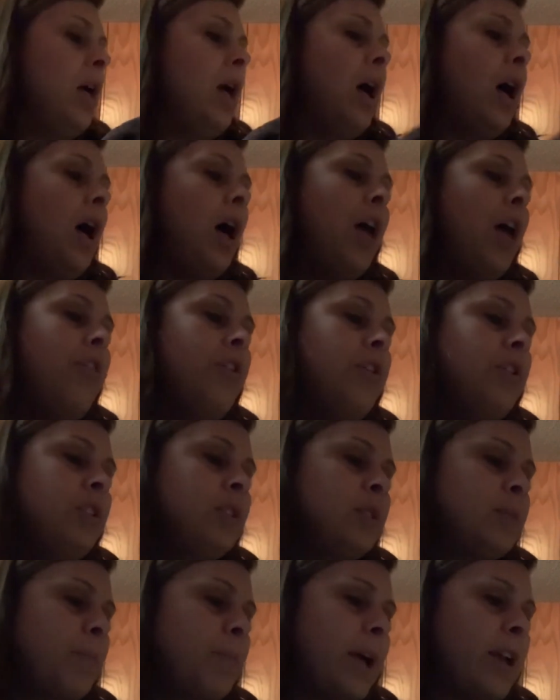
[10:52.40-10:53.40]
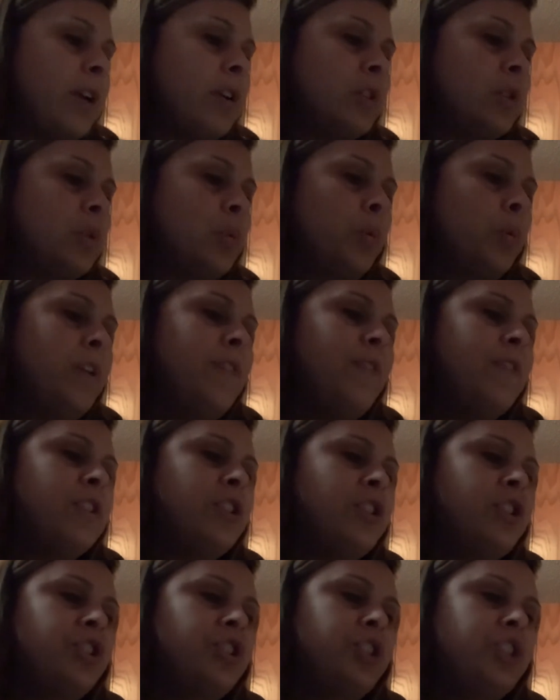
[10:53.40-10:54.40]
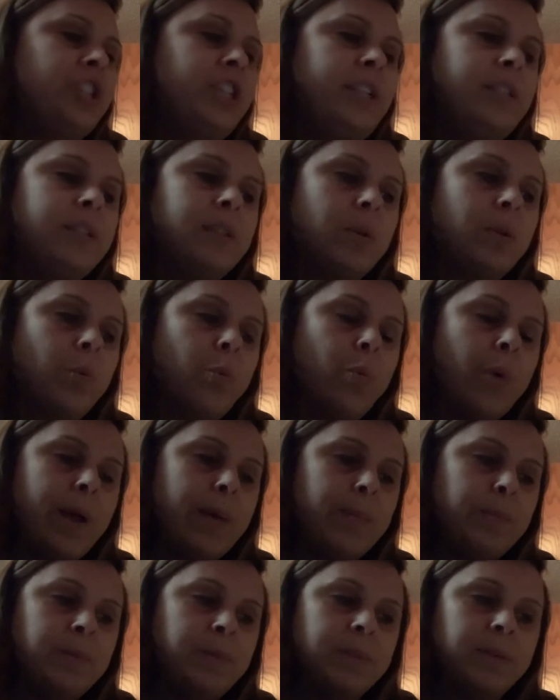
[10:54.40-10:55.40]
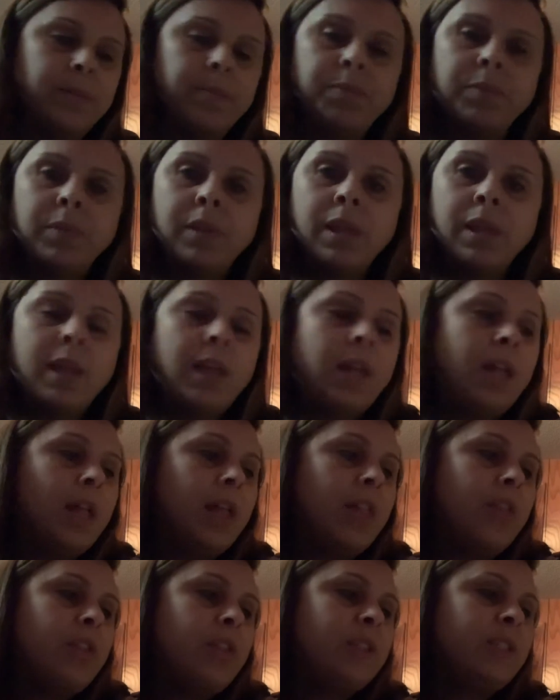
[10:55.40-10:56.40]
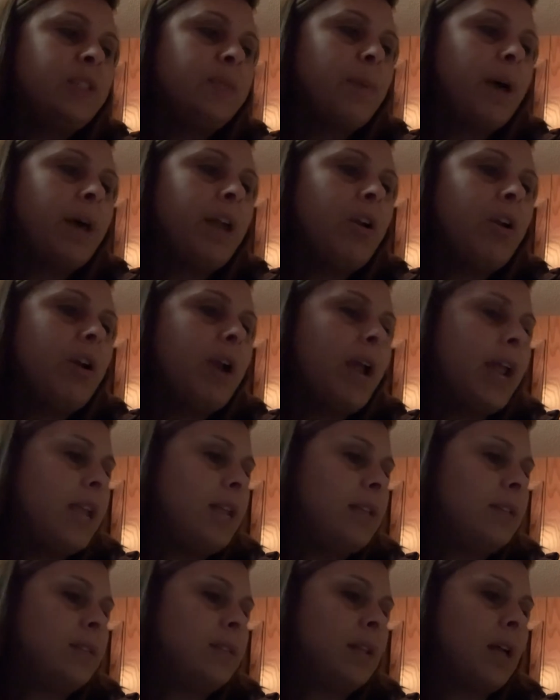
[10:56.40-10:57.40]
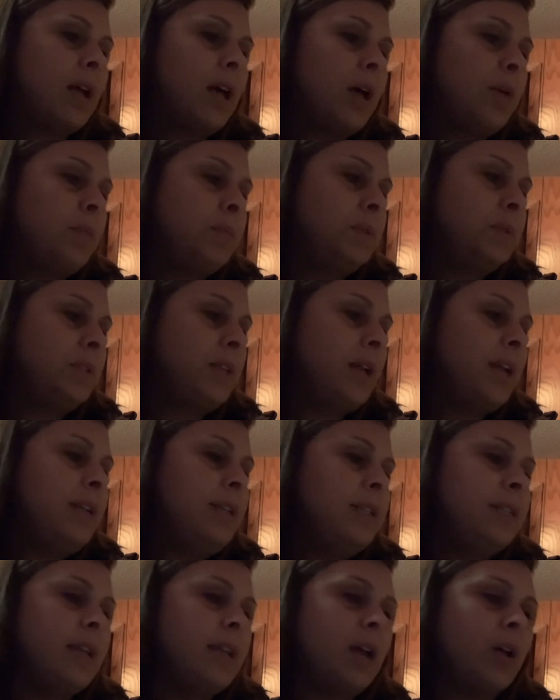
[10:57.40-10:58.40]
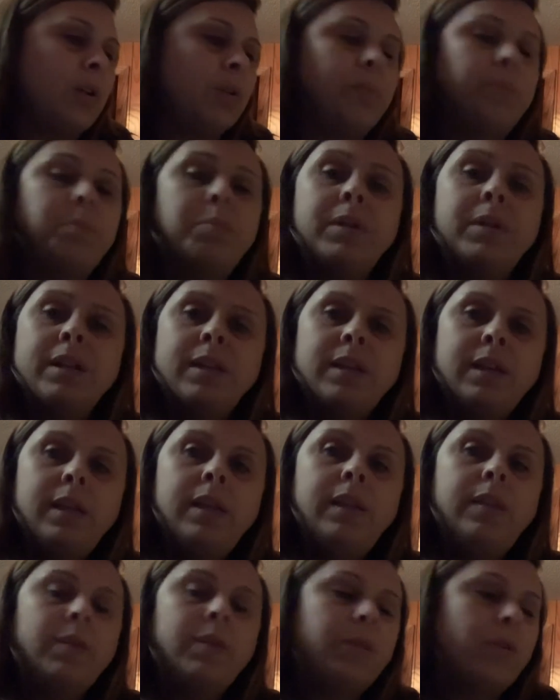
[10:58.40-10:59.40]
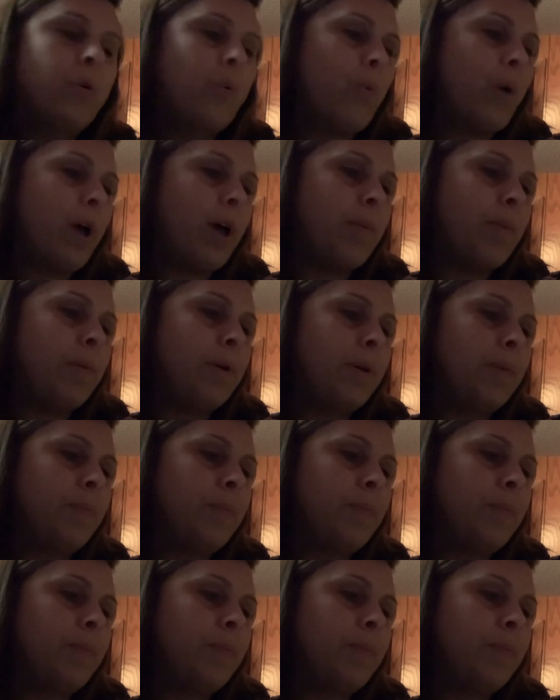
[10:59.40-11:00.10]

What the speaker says: Other spiders weave sheet webs. The spider hangs upside down beneath the web.